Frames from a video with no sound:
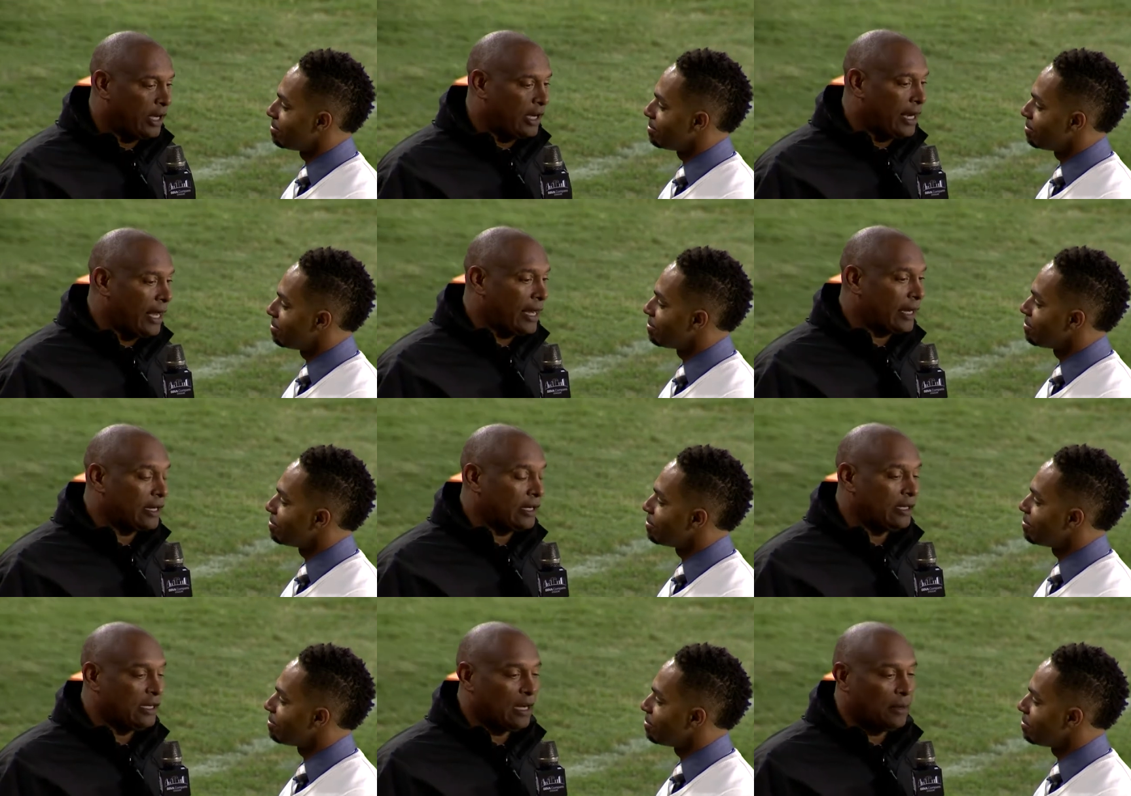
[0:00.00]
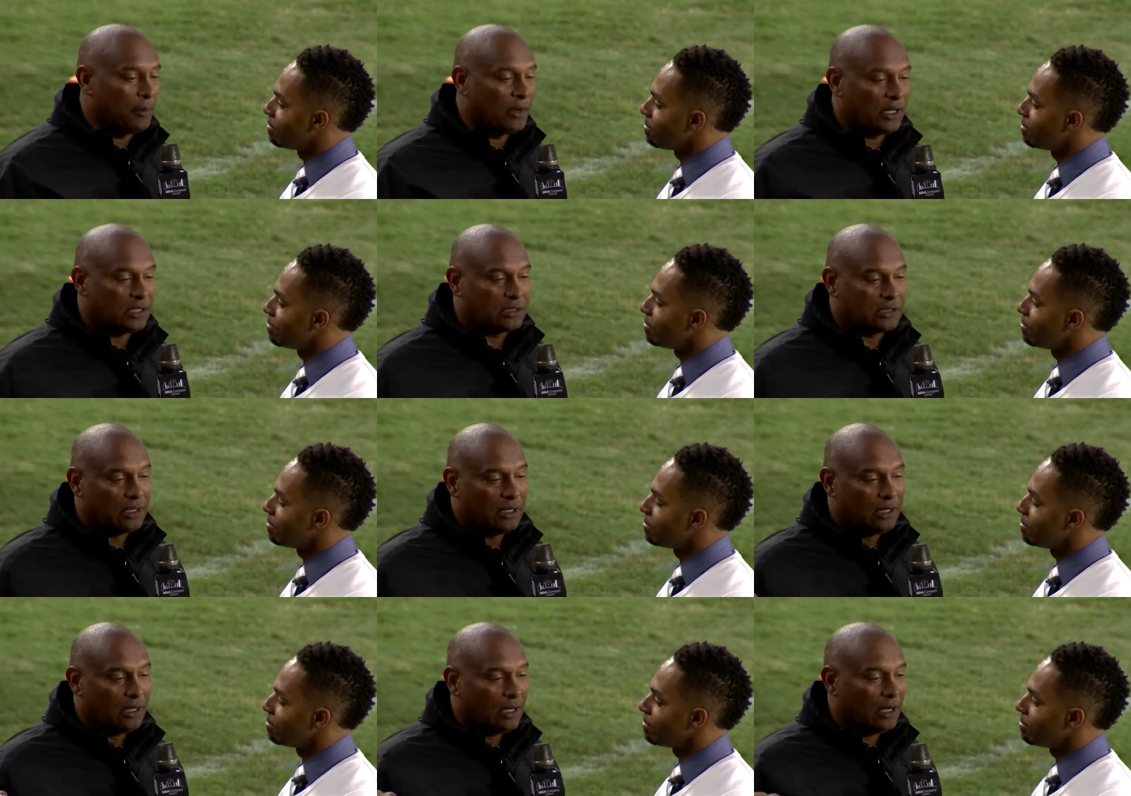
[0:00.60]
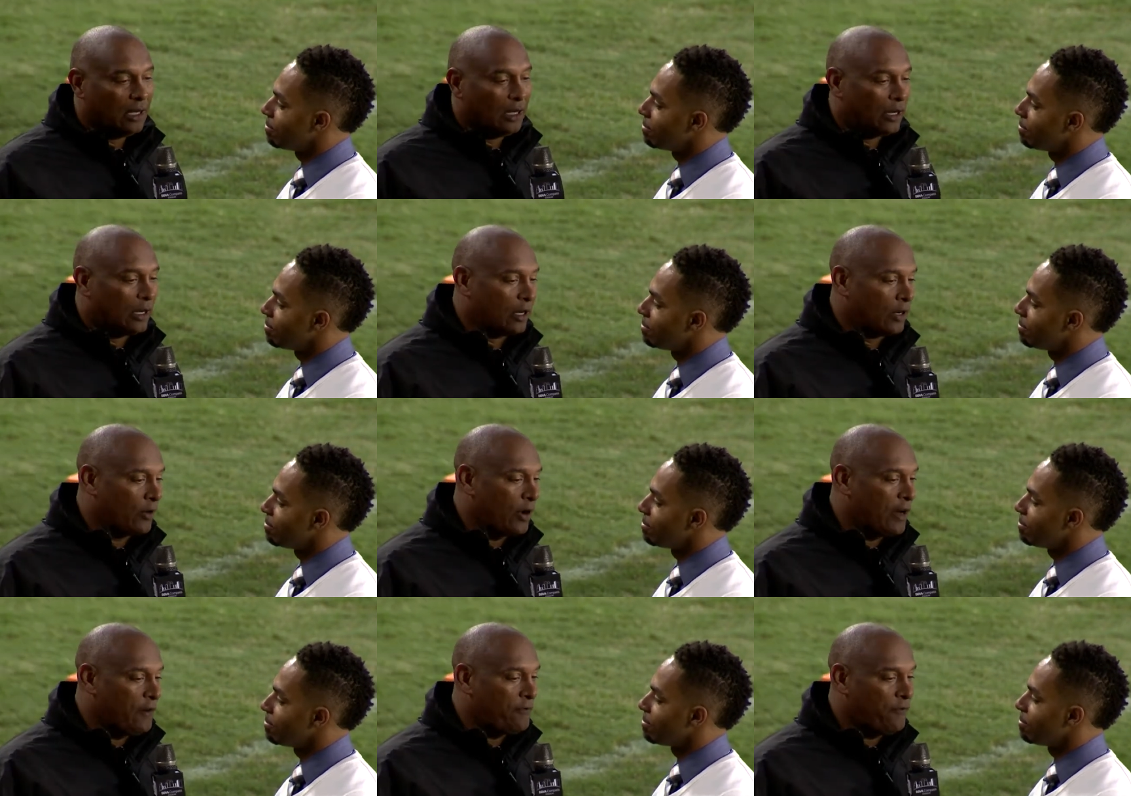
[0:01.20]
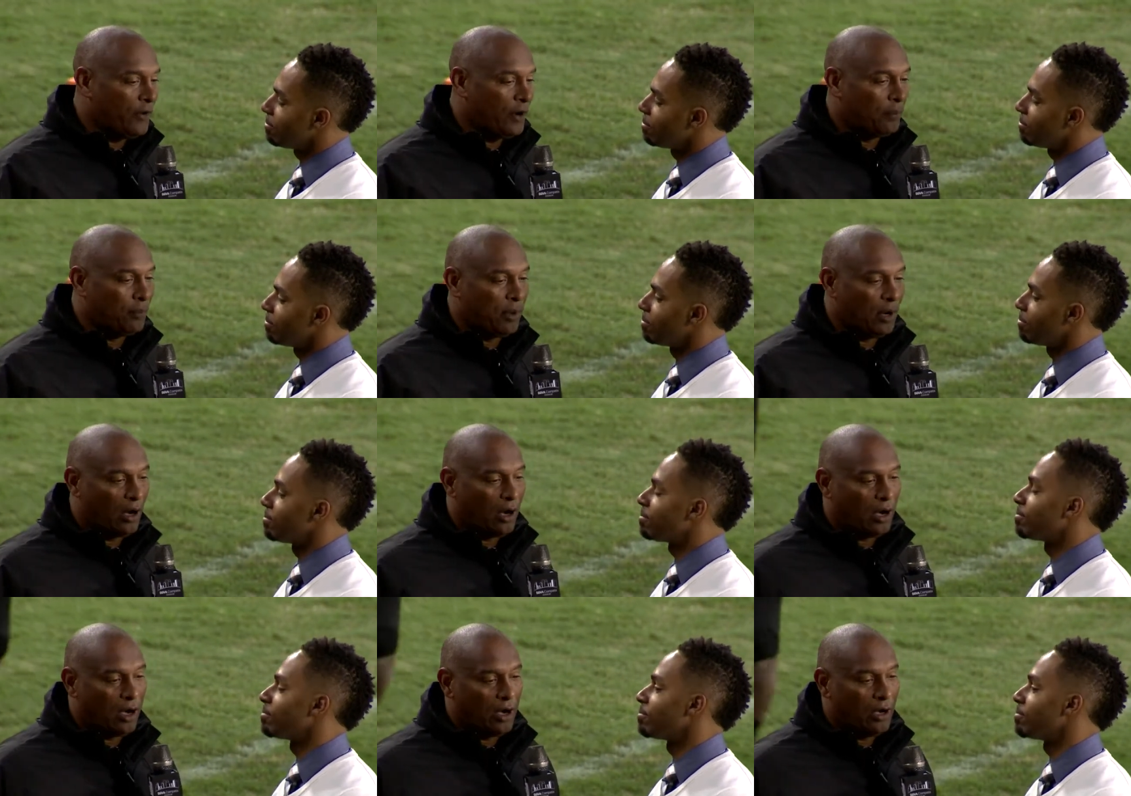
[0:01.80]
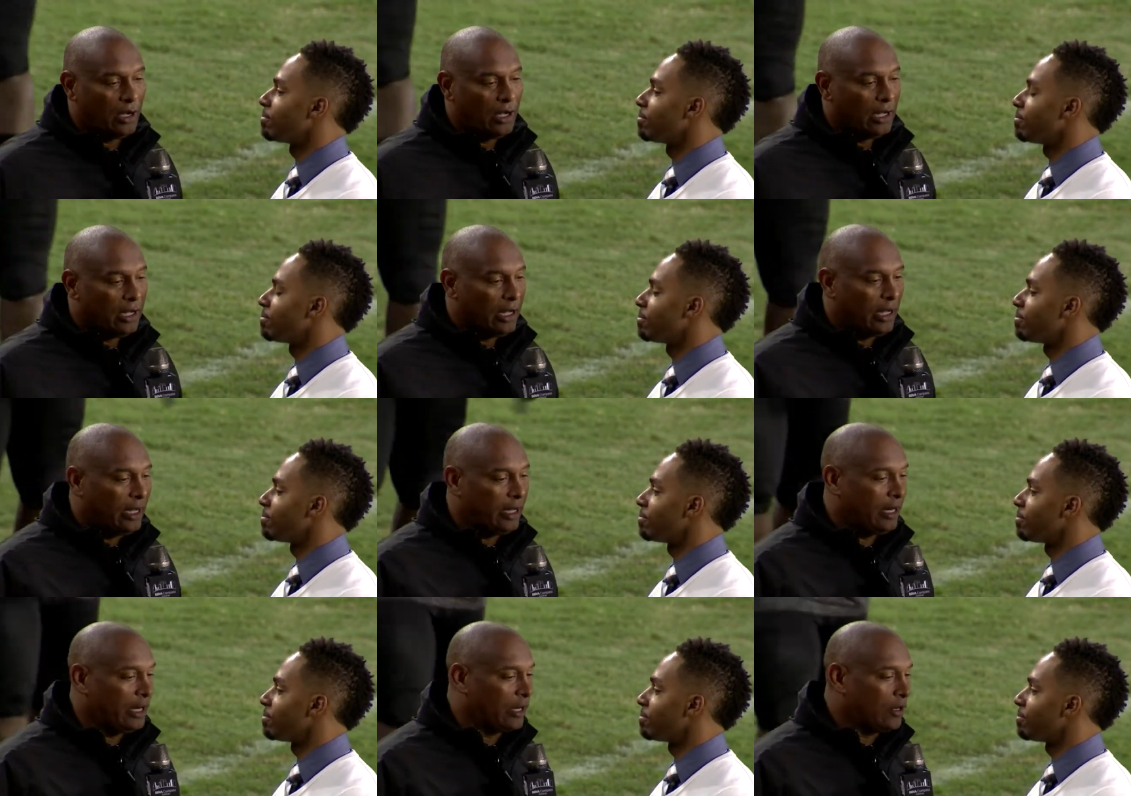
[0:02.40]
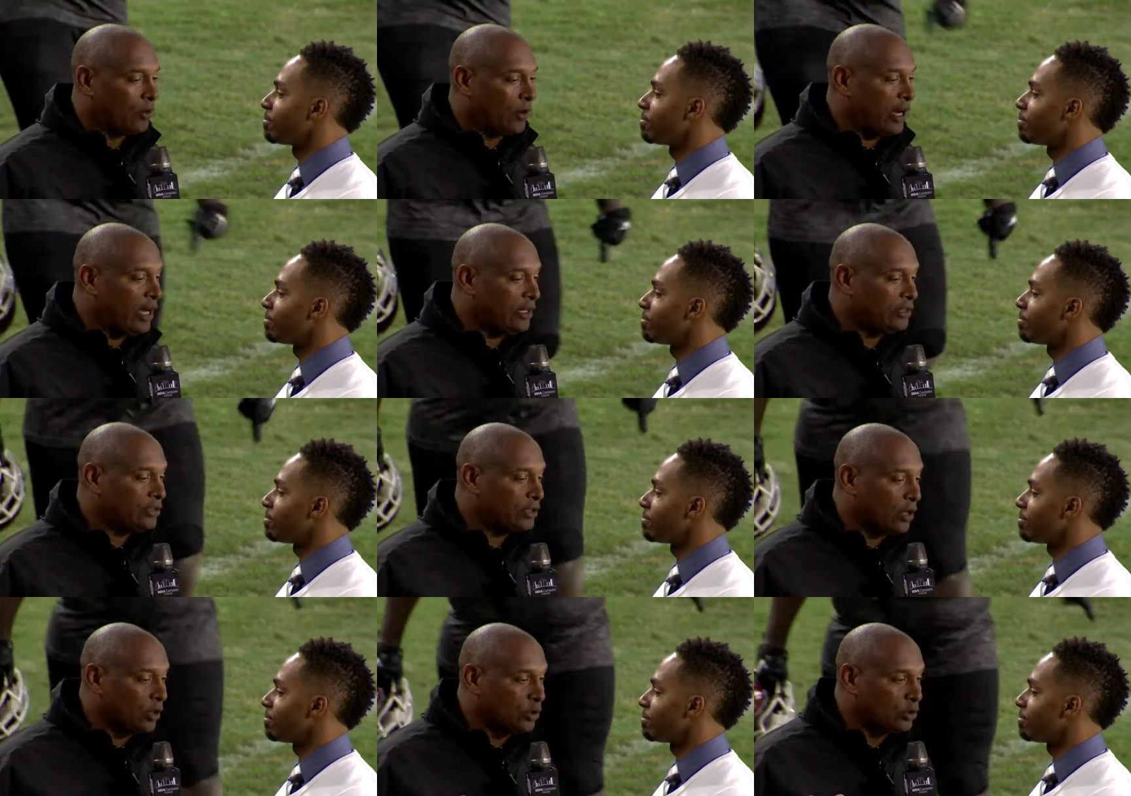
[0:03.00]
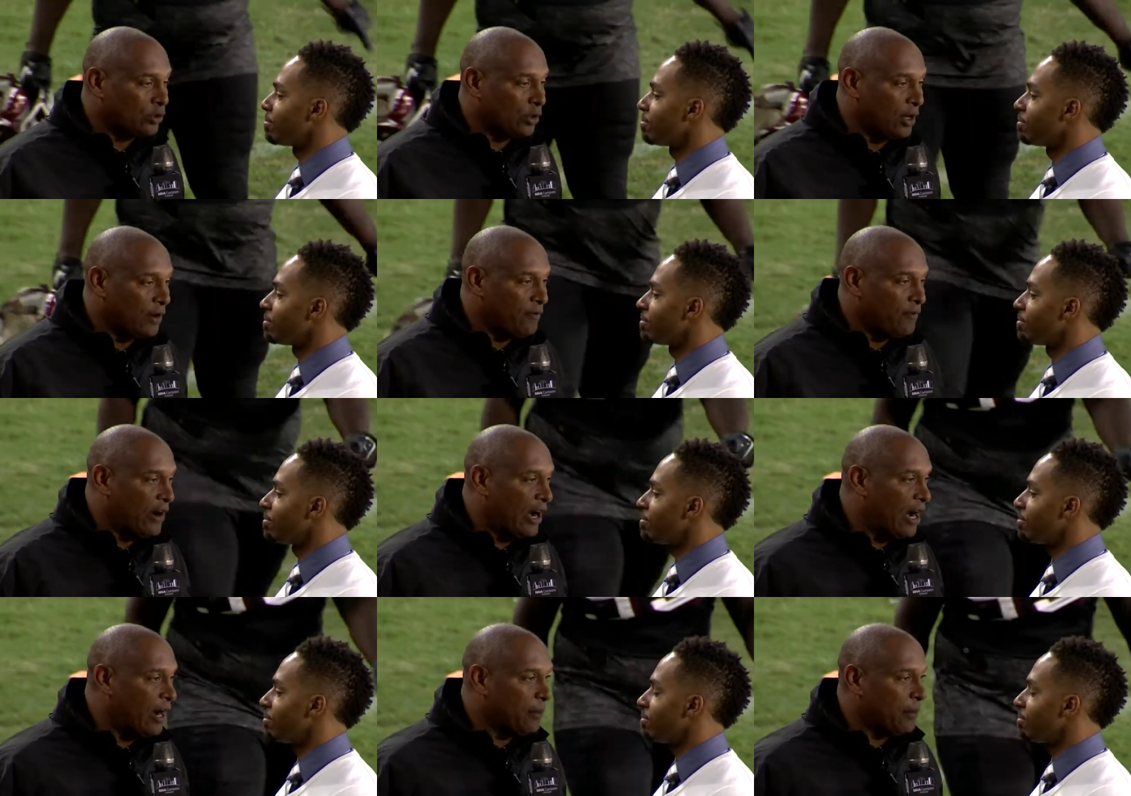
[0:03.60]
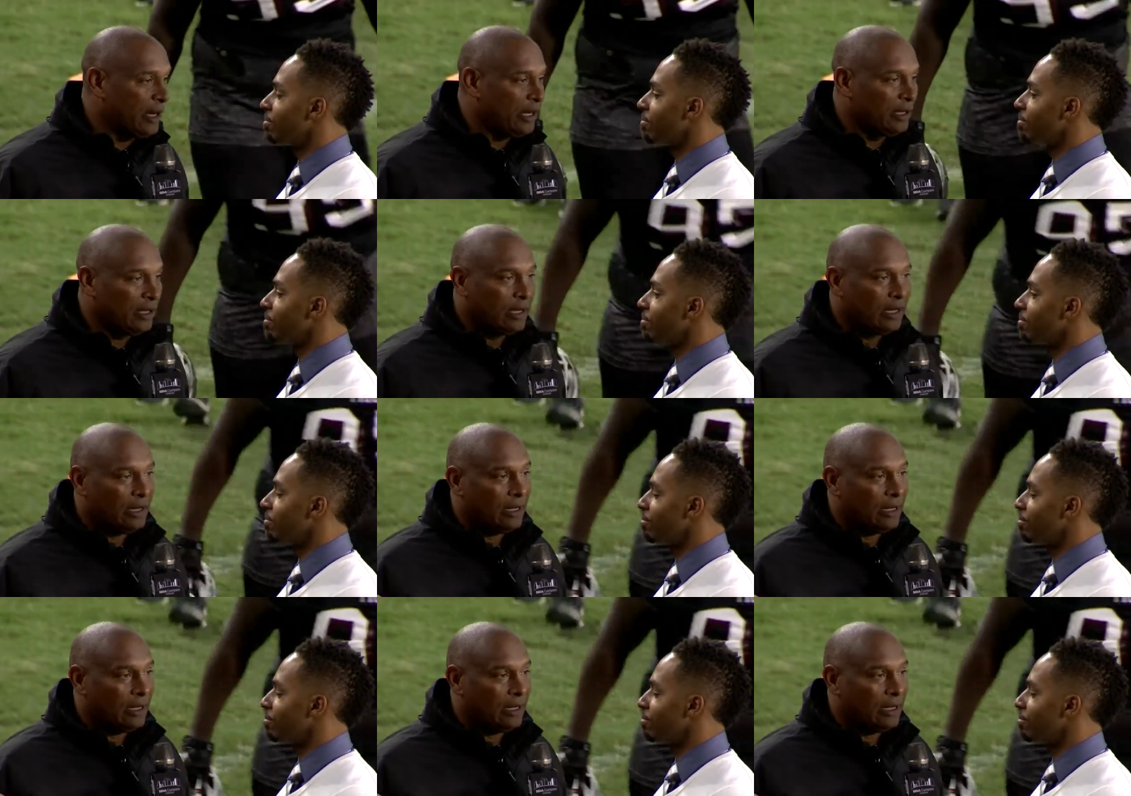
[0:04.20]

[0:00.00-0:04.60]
Speaker 1: academics, great football, and a great social environment.